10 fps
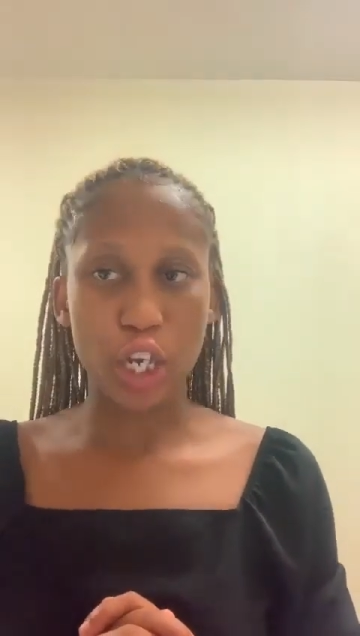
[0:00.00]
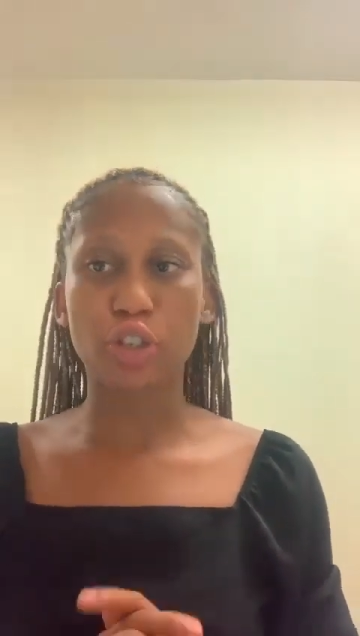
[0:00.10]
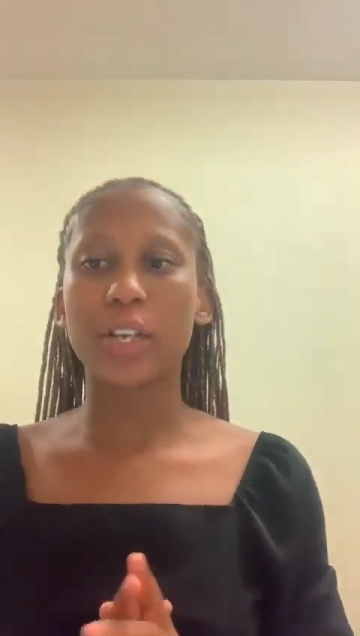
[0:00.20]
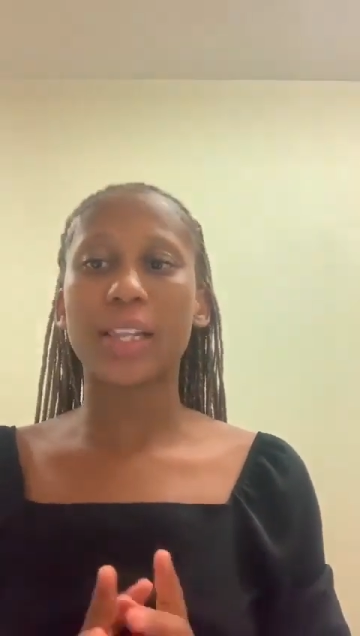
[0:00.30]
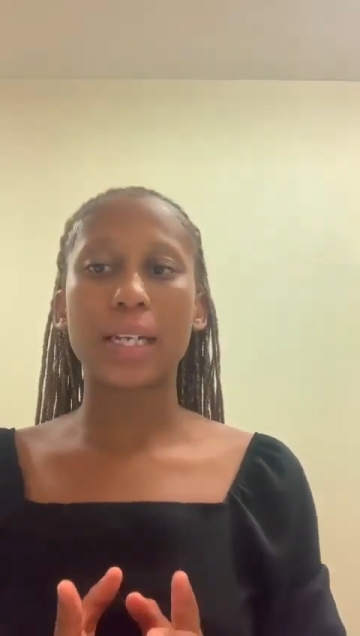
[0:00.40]

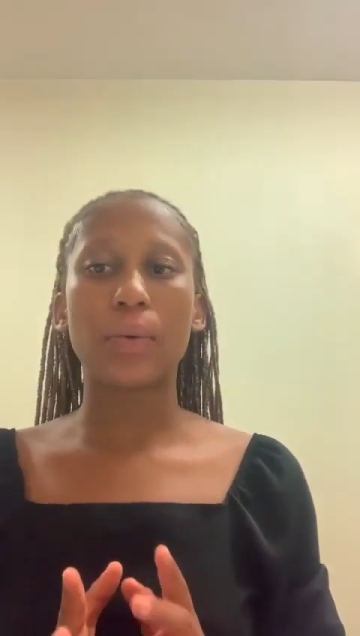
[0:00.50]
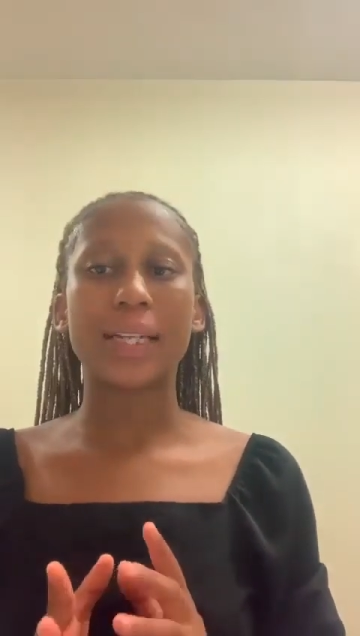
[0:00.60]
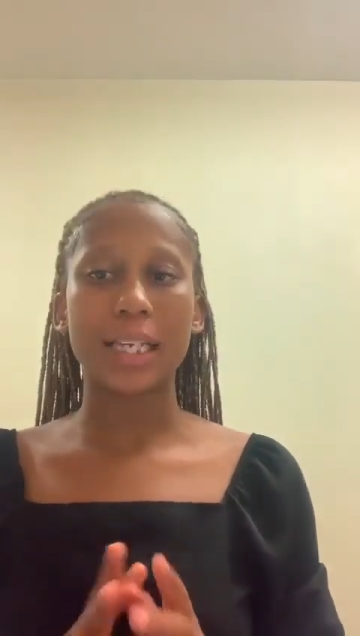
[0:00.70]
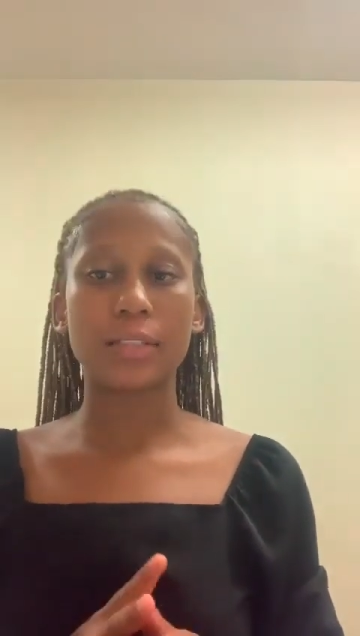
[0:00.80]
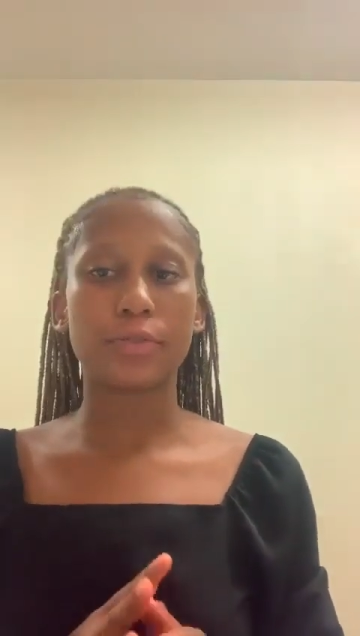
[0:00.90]
ensuring that our
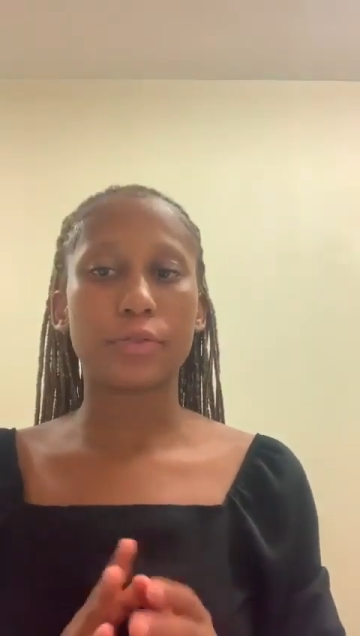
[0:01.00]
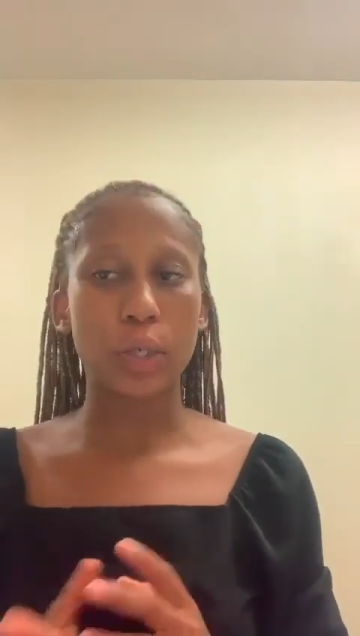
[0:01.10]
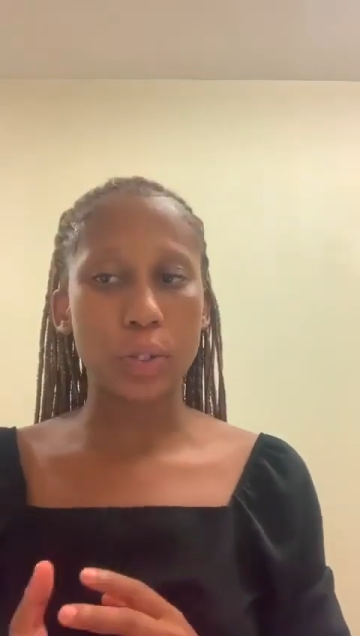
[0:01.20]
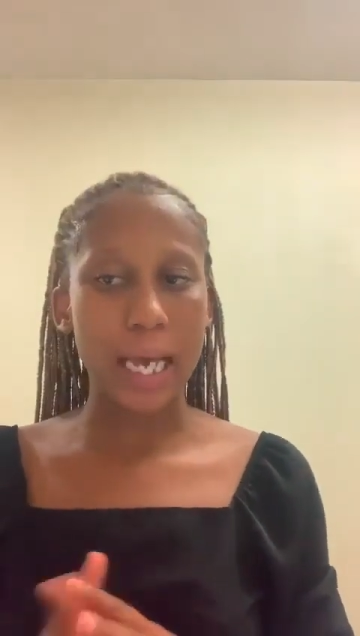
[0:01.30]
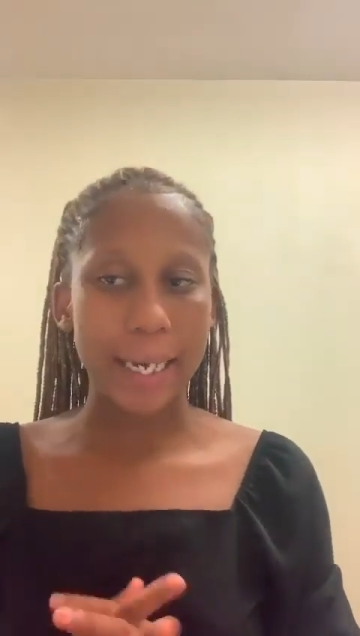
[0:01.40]
clients feel
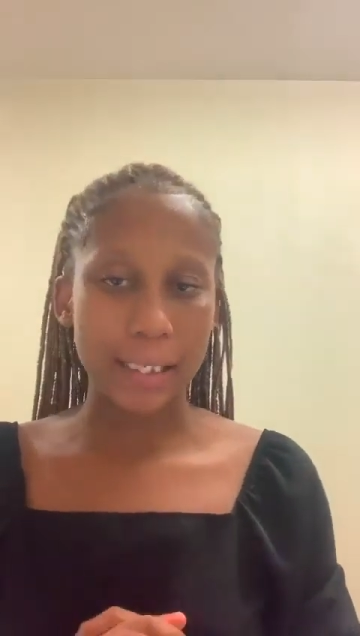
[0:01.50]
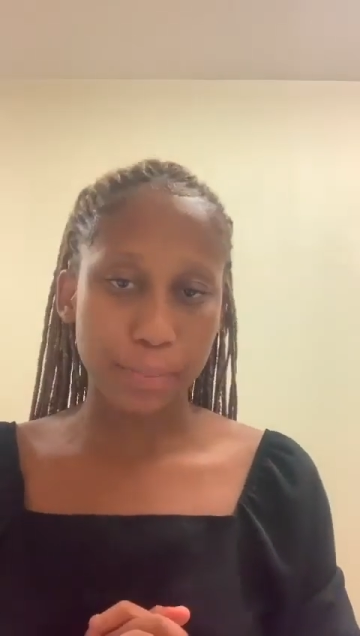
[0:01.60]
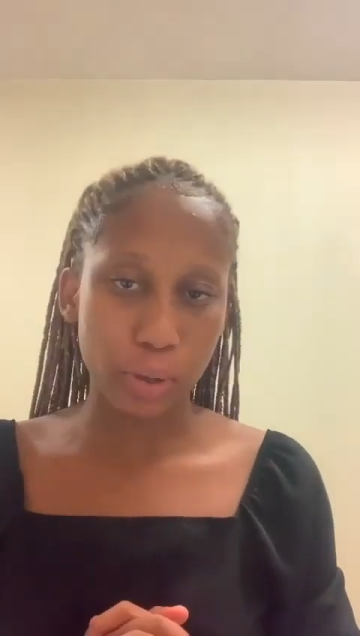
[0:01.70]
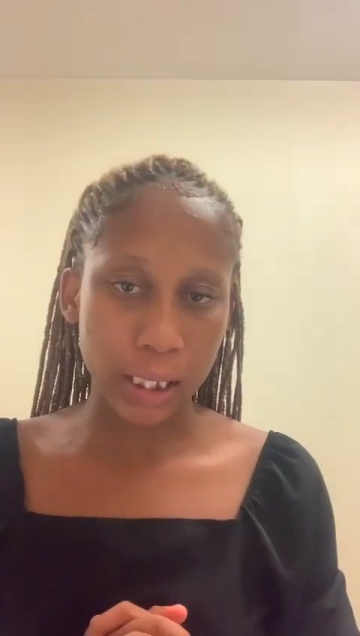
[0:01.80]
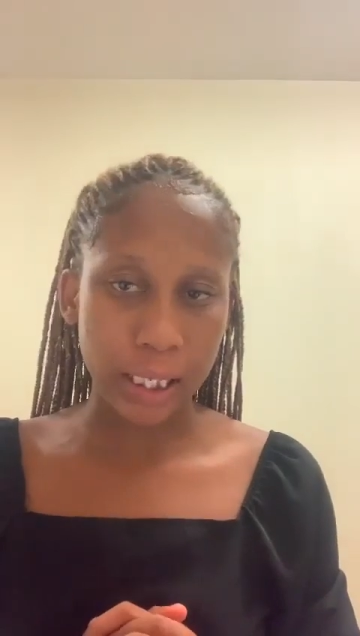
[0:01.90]
valued and
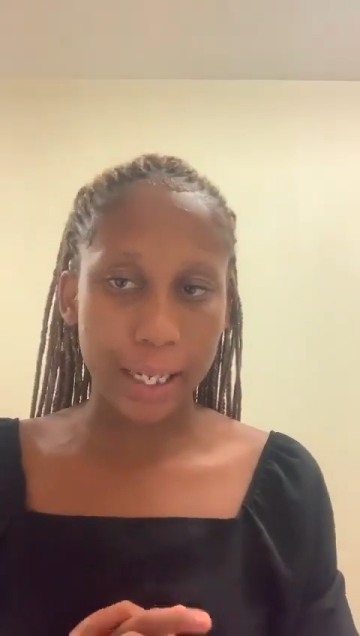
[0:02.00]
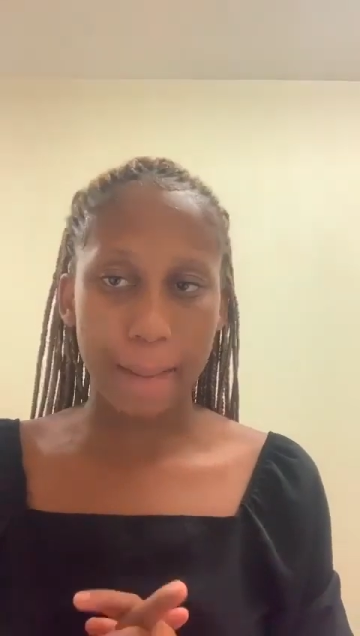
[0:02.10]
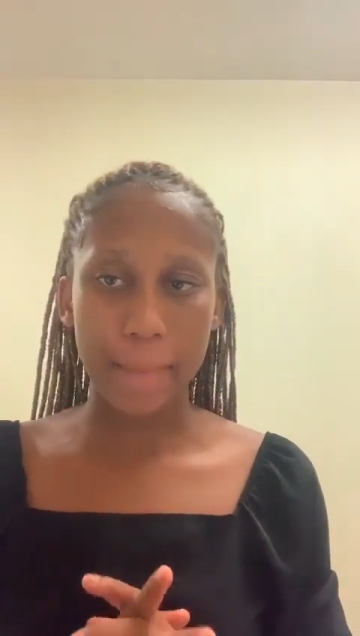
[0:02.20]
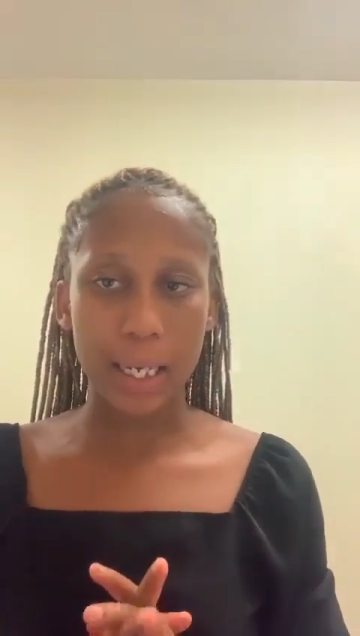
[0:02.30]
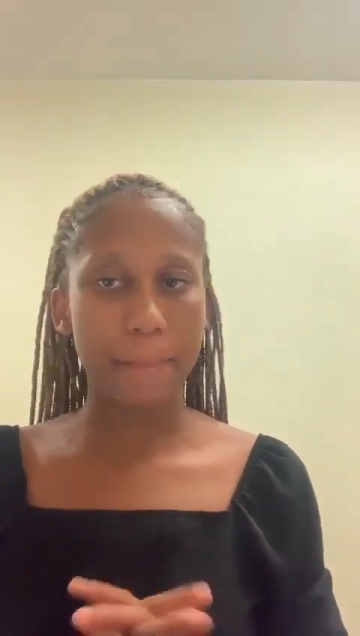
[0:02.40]
supported in
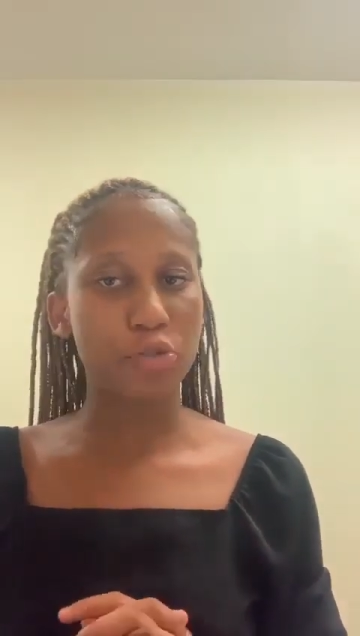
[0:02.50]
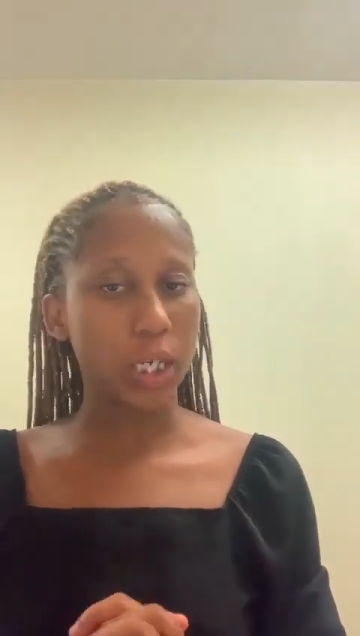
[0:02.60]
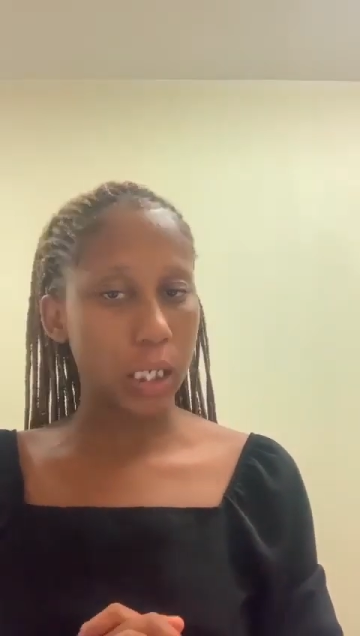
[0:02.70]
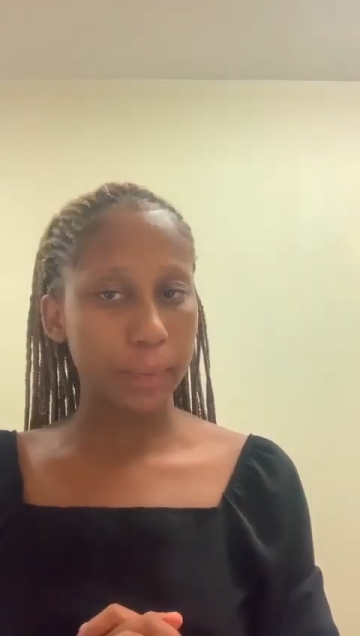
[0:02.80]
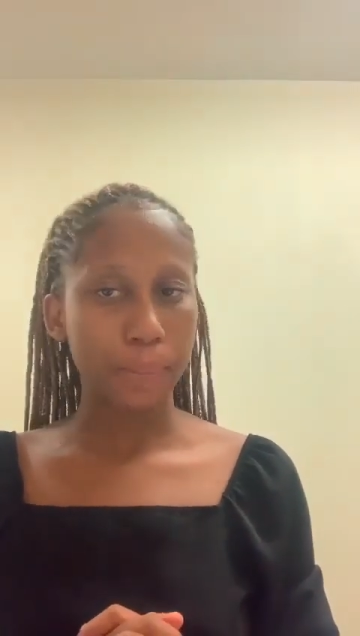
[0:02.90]
their makeup
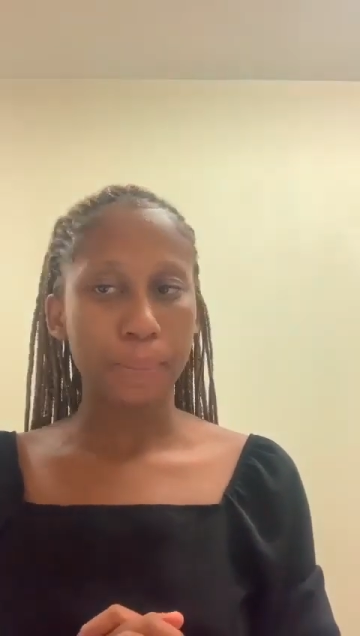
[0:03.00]
journey.